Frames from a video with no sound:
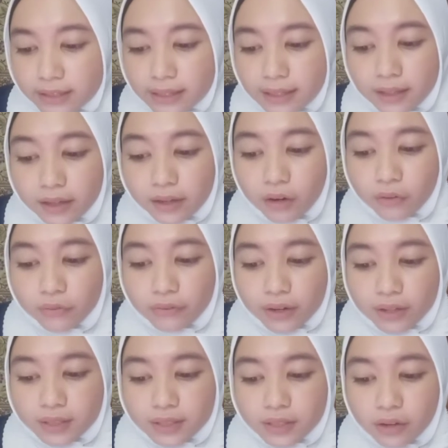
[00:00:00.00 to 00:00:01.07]
dialect or
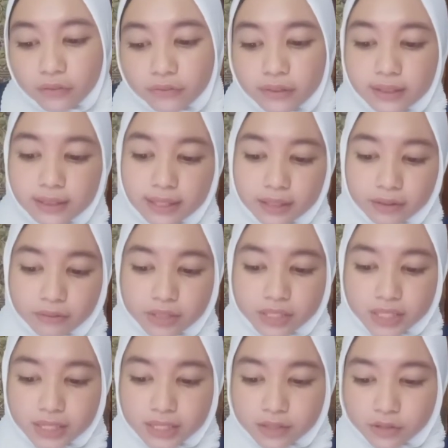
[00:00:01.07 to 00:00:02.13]
variety of a
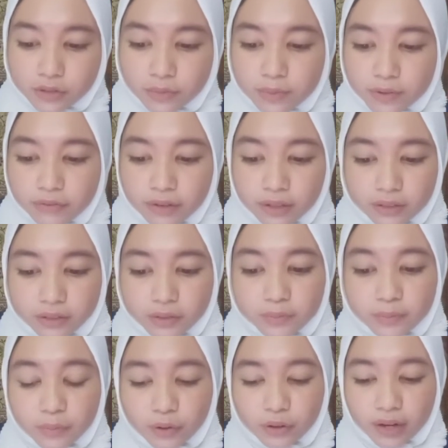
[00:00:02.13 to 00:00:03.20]
language is to be valued
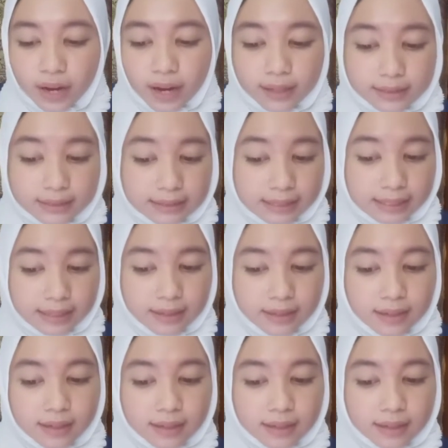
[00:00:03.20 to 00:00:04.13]
more highly